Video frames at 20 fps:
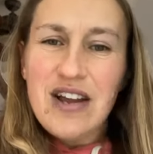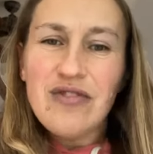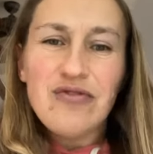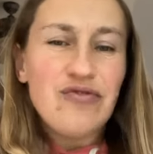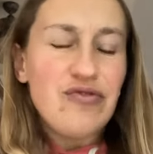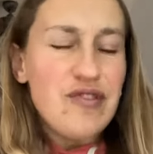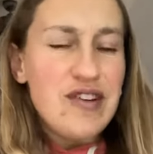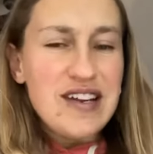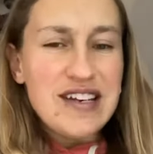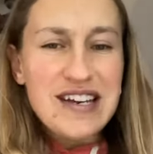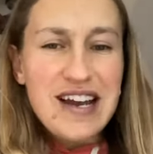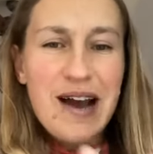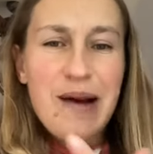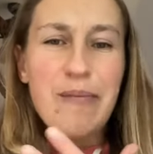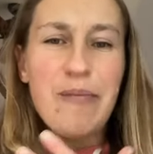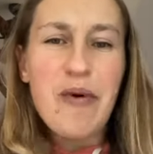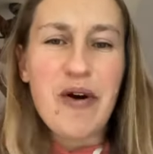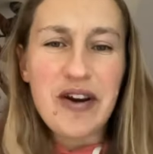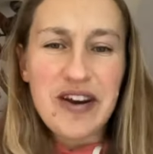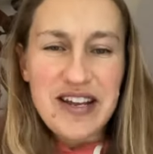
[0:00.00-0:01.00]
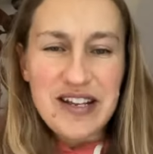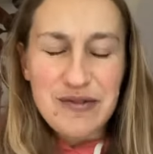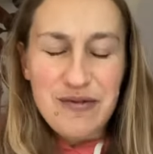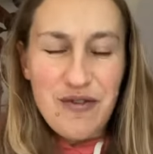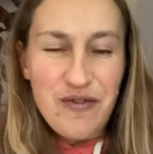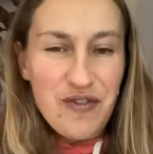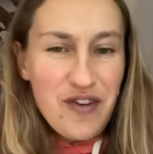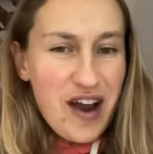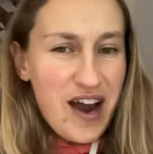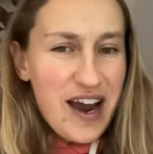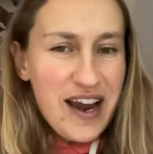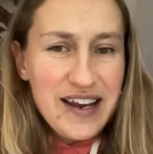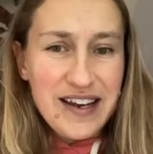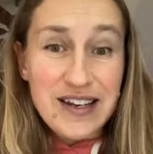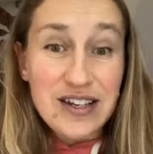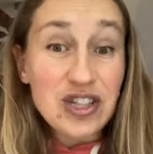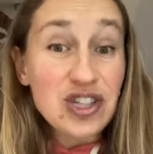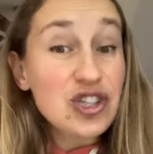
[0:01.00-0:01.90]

Treat our bodies with kindness.